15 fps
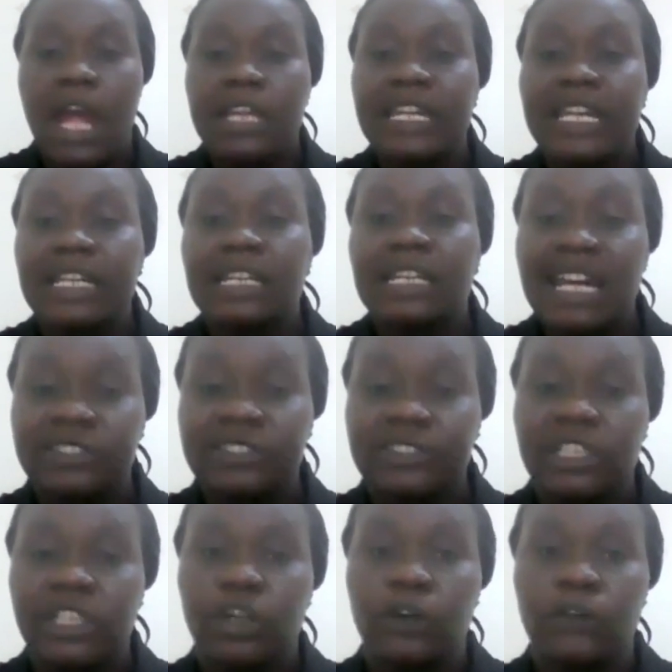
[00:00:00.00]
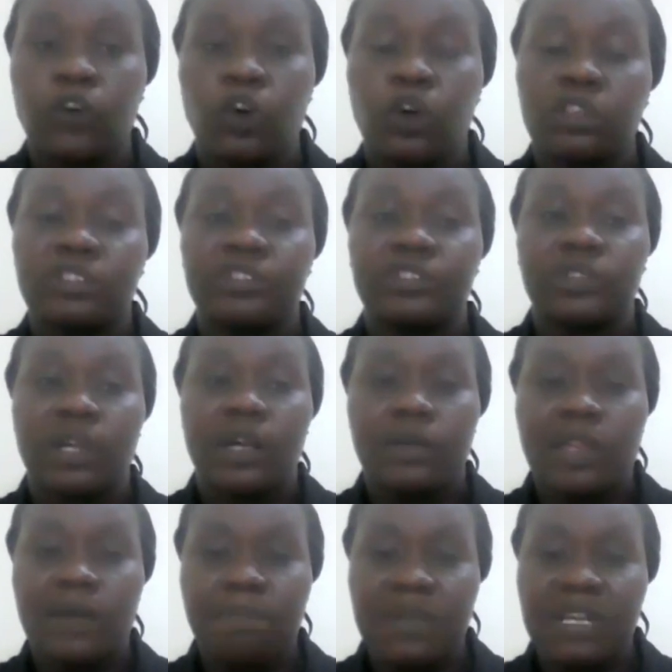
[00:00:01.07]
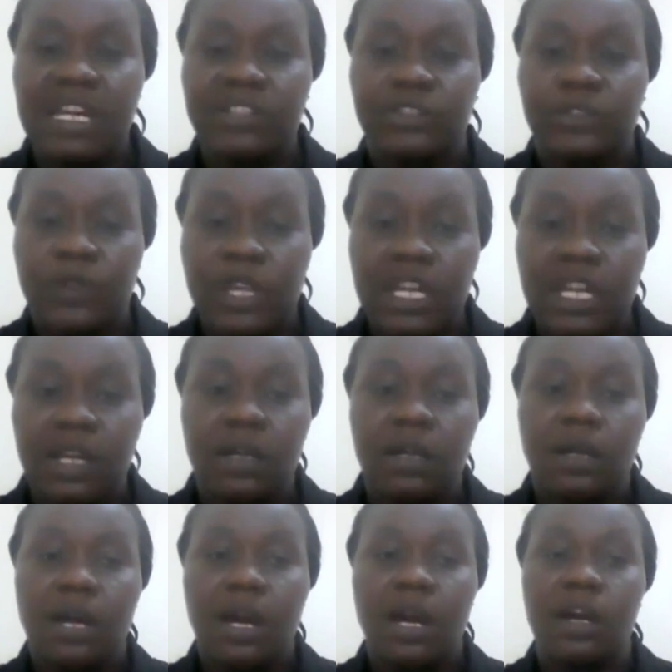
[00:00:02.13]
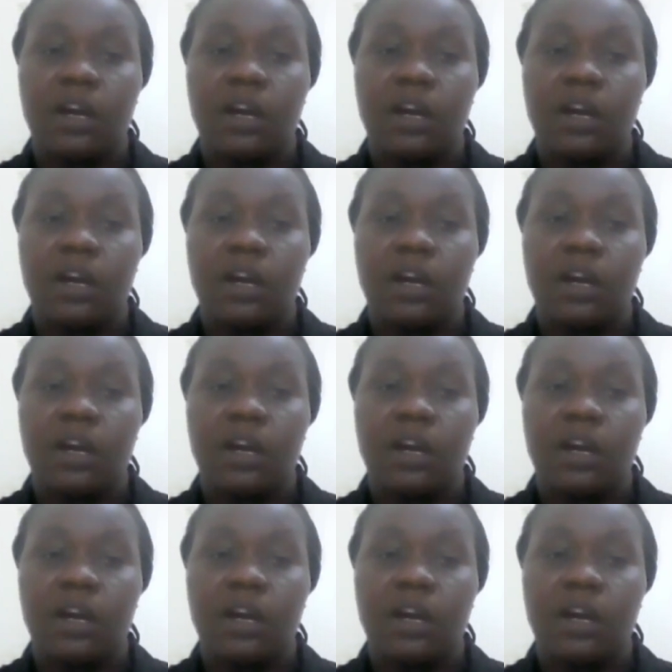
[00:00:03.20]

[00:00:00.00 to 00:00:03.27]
And then lastly, of course, the biggest thing